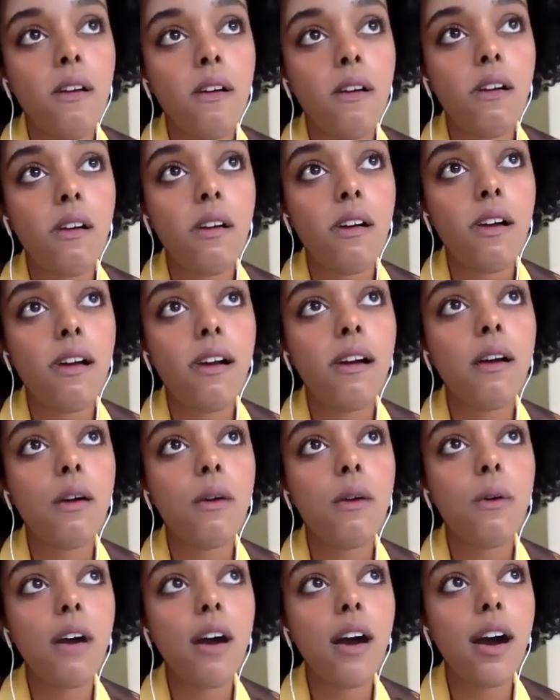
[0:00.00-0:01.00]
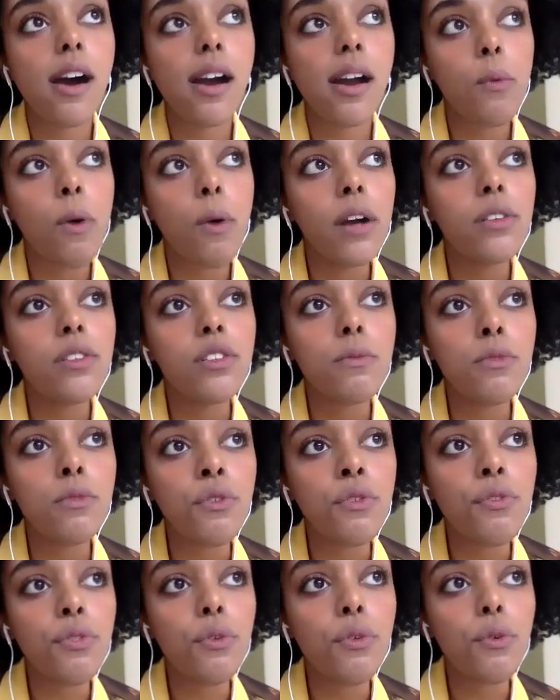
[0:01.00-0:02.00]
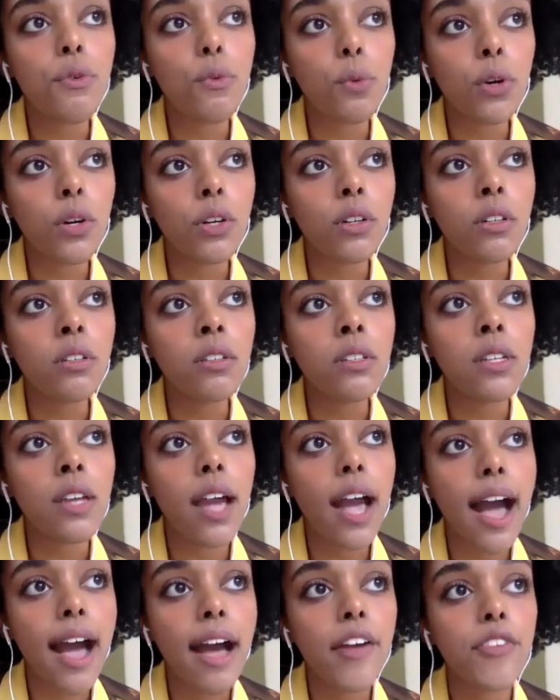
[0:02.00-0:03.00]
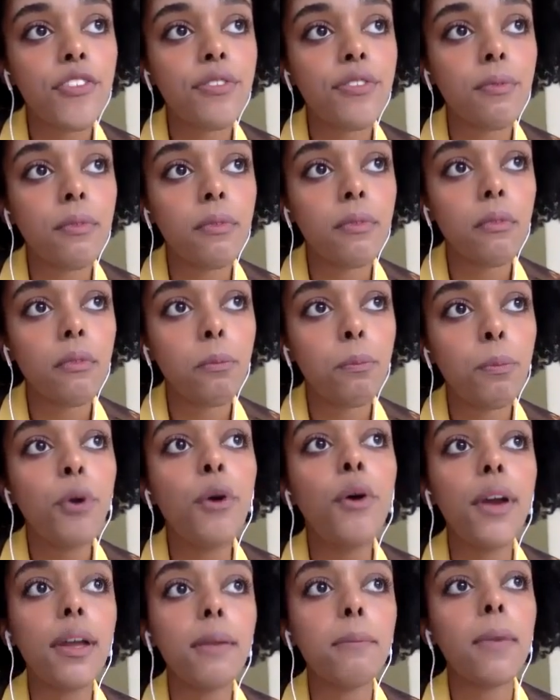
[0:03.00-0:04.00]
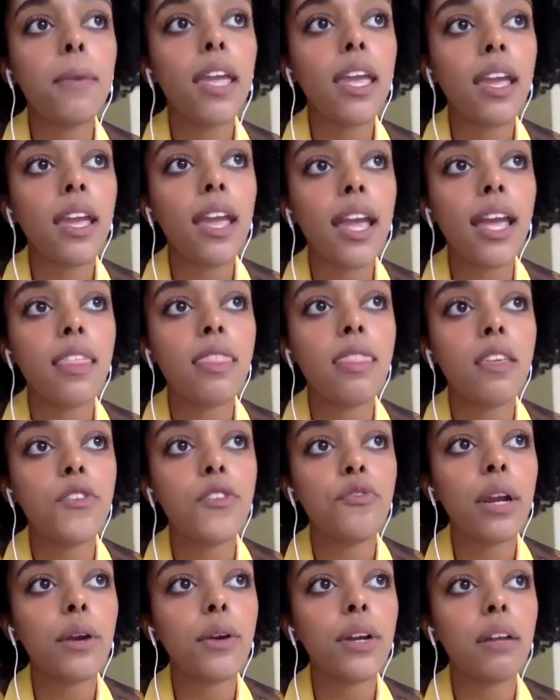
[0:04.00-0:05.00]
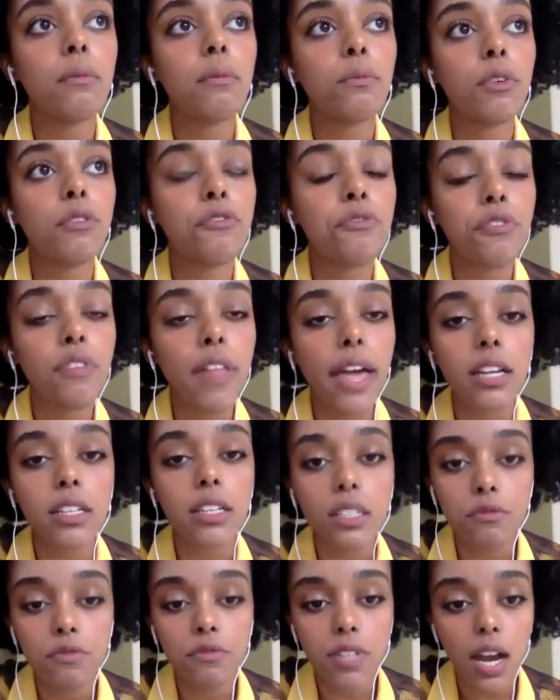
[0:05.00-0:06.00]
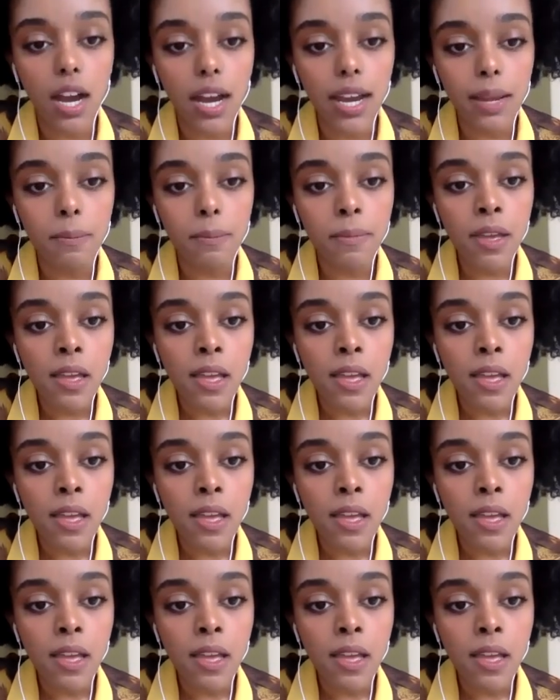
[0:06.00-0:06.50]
how I want to move through the world, has put me in this very reflective time.